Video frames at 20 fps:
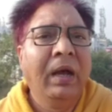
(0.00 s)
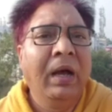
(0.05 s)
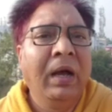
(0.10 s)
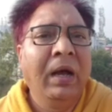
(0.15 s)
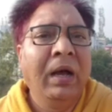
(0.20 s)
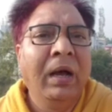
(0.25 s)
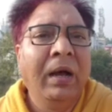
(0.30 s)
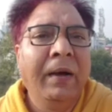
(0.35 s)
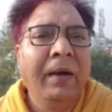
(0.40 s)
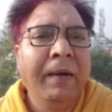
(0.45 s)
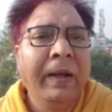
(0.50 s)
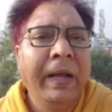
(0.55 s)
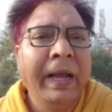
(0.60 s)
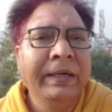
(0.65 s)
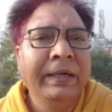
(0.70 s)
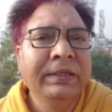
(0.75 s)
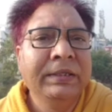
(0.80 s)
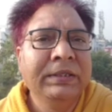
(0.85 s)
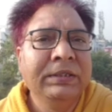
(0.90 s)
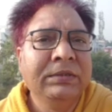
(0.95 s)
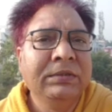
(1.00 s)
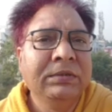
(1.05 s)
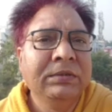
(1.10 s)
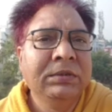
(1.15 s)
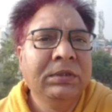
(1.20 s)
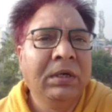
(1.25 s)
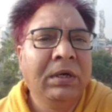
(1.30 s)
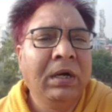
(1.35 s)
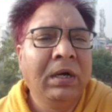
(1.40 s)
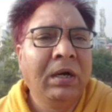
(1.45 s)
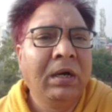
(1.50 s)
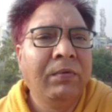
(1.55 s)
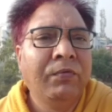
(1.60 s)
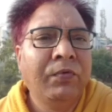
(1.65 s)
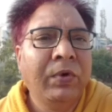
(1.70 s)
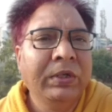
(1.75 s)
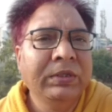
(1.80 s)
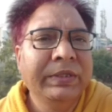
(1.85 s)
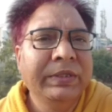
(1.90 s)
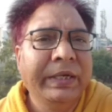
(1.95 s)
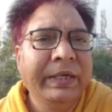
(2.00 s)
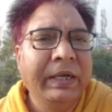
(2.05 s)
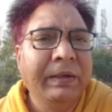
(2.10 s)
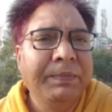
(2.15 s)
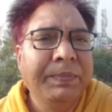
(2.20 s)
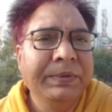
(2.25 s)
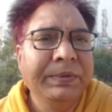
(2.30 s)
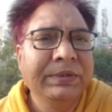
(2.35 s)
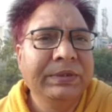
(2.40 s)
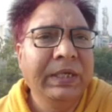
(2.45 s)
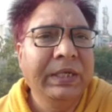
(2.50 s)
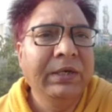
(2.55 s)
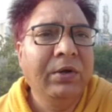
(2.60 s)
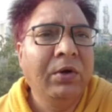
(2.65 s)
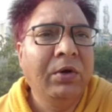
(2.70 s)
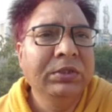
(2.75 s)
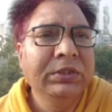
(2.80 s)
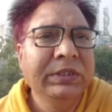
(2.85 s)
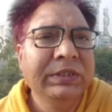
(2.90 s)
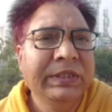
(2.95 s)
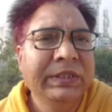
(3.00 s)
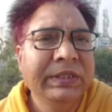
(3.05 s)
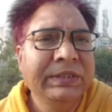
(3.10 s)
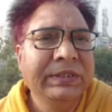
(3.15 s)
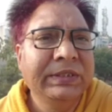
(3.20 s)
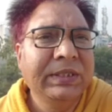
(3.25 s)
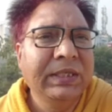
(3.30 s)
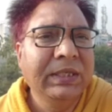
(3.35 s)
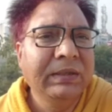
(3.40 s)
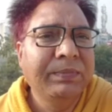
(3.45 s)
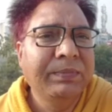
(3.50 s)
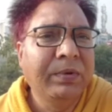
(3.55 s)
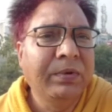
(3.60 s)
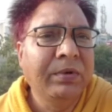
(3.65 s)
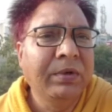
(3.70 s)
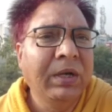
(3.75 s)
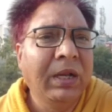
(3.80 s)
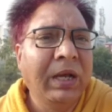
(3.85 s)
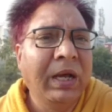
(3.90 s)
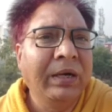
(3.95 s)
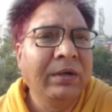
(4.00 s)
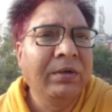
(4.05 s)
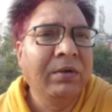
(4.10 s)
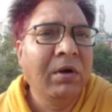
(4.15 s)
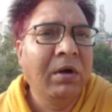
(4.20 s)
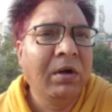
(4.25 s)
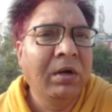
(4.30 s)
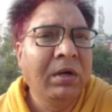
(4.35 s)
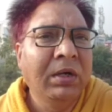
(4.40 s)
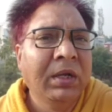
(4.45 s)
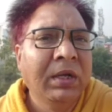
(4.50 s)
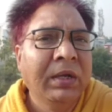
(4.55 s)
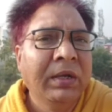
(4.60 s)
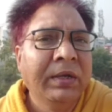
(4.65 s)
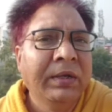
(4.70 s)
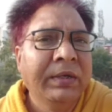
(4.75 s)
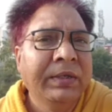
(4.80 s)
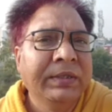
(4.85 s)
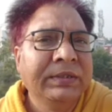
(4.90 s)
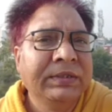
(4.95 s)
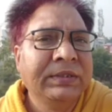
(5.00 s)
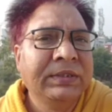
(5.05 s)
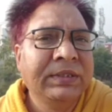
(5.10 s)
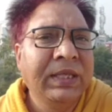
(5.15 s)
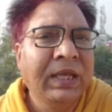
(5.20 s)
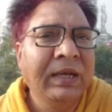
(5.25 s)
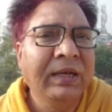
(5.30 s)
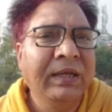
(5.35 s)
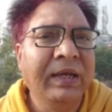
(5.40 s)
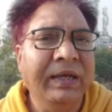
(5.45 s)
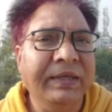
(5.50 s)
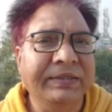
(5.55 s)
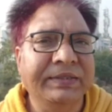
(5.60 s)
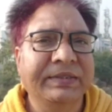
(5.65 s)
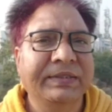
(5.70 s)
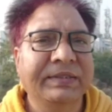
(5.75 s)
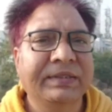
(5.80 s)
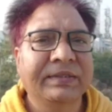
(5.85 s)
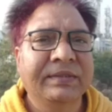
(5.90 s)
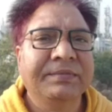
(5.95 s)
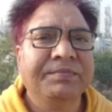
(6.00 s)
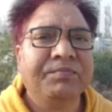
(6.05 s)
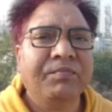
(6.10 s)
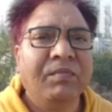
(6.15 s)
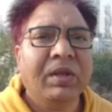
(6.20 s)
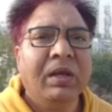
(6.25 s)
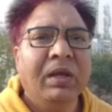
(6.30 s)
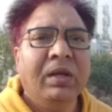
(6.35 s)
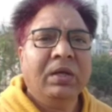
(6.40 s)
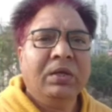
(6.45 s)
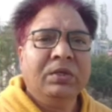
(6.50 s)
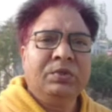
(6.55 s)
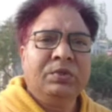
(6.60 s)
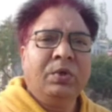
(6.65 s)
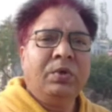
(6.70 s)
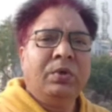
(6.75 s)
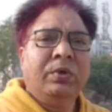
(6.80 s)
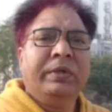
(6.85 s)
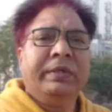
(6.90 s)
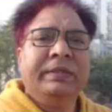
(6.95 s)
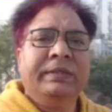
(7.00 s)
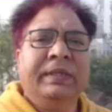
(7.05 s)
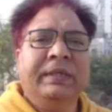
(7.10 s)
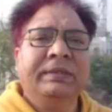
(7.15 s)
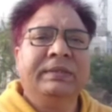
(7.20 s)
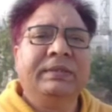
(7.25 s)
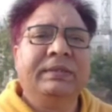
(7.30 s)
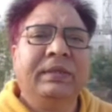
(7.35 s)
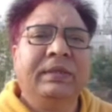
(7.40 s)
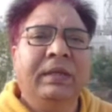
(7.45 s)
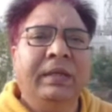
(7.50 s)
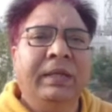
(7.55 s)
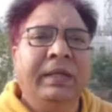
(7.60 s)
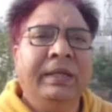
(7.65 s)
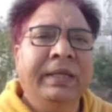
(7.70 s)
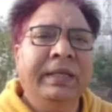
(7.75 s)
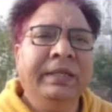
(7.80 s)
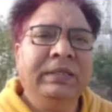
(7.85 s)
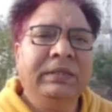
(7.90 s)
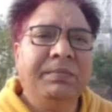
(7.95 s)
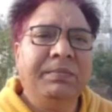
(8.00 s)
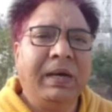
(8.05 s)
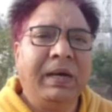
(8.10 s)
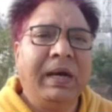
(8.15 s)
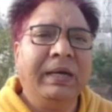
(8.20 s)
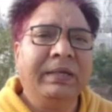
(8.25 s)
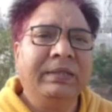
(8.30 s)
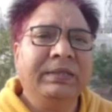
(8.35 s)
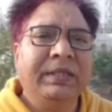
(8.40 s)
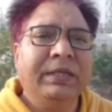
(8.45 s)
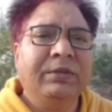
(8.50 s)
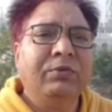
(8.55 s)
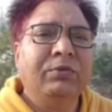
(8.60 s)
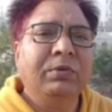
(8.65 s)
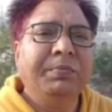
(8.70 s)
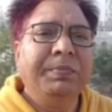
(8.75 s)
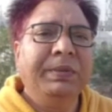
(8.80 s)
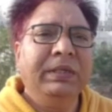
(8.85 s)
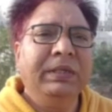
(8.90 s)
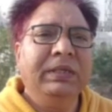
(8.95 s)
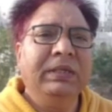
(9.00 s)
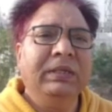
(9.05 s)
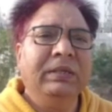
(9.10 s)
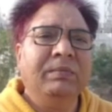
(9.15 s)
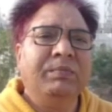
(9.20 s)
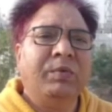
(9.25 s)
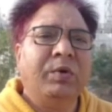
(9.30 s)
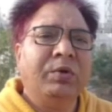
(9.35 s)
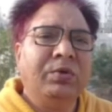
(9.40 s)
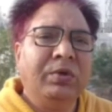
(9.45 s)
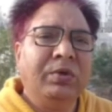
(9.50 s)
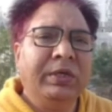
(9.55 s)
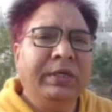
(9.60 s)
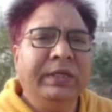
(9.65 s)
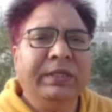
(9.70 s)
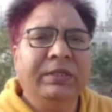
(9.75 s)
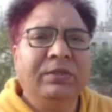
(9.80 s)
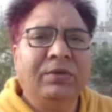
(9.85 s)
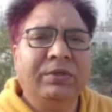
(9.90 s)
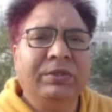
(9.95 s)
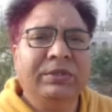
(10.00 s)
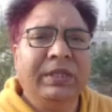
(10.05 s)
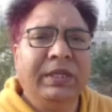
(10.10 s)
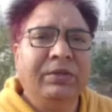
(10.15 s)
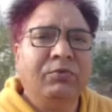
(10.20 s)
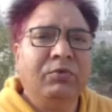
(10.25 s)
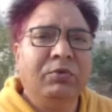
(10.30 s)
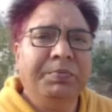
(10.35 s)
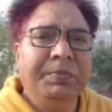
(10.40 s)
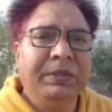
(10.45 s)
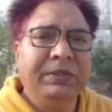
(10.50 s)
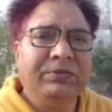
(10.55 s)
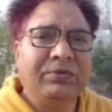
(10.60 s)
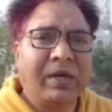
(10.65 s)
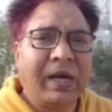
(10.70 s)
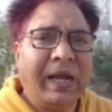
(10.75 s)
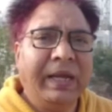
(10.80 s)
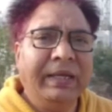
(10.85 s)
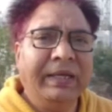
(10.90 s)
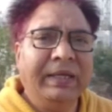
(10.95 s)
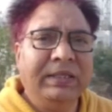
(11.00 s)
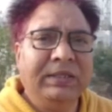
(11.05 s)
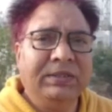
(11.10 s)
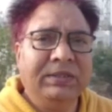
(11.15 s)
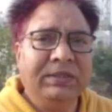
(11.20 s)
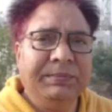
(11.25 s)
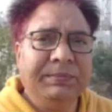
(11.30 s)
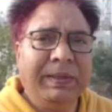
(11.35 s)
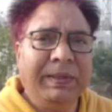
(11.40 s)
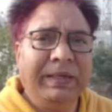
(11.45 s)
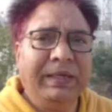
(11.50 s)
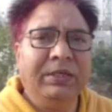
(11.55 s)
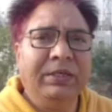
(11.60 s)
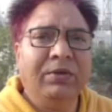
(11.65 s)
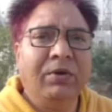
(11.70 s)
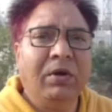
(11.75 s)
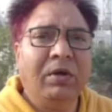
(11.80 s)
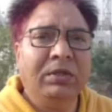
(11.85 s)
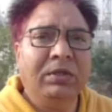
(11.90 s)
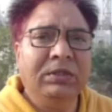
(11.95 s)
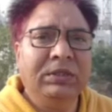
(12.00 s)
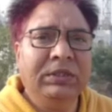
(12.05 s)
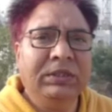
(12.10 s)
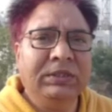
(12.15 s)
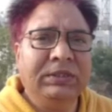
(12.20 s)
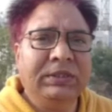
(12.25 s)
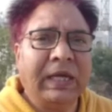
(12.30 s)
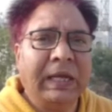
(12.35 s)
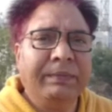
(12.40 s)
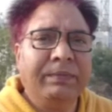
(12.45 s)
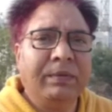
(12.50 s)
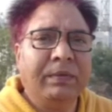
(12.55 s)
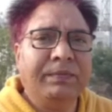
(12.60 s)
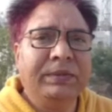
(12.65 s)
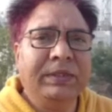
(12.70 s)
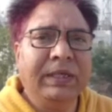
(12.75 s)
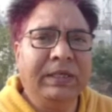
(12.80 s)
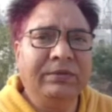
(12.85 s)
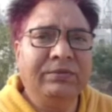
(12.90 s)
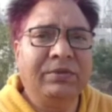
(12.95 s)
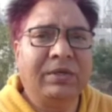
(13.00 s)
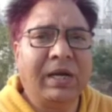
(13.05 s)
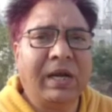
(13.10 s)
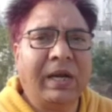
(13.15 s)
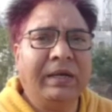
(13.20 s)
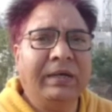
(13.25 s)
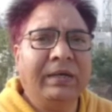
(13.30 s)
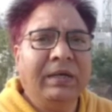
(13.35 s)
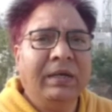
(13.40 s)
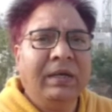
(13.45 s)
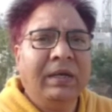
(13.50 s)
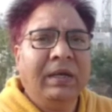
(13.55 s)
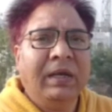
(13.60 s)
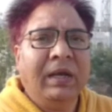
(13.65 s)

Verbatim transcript: Uh, and the, the one that are present on the distal pole are called sulcus. So this lete mark, they could be monolete or they could be trilete depending on the type of tetrad